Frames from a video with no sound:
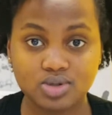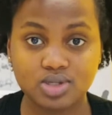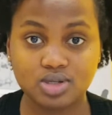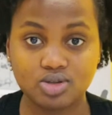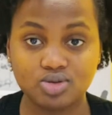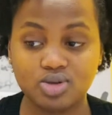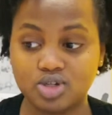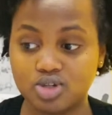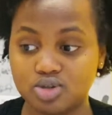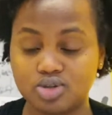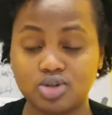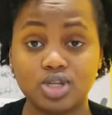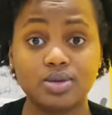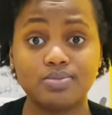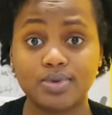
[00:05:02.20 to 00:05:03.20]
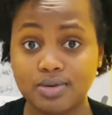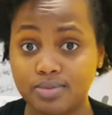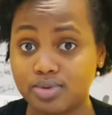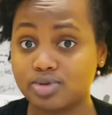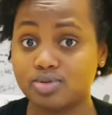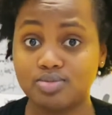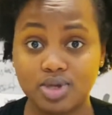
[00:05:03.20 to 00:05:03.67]
situations. You need people
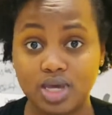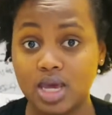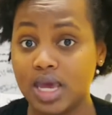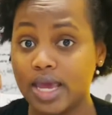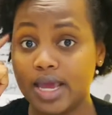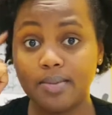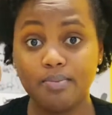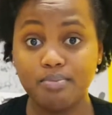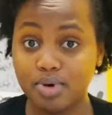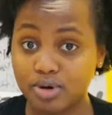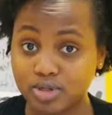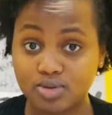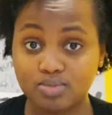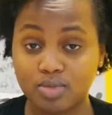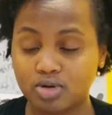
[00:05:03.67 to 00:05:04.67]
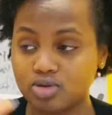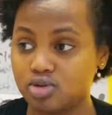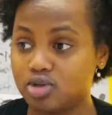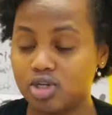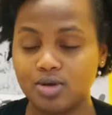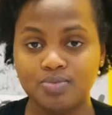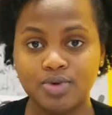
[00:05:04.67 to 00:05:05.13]
to be book smart. You
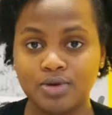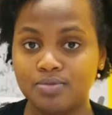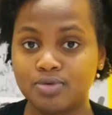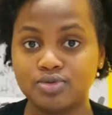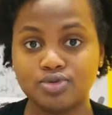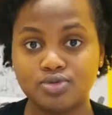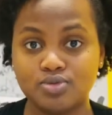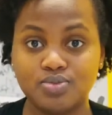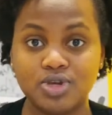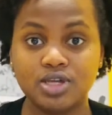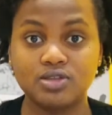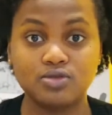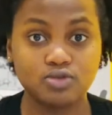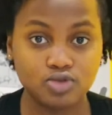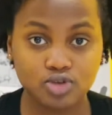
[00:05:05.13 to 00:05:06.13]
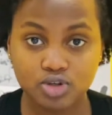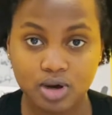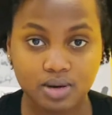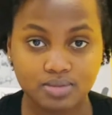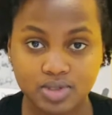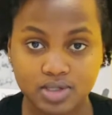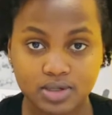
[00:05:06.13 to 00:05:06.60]
need people to be in those
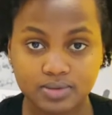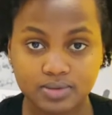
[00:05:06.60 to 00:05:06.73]
jobs.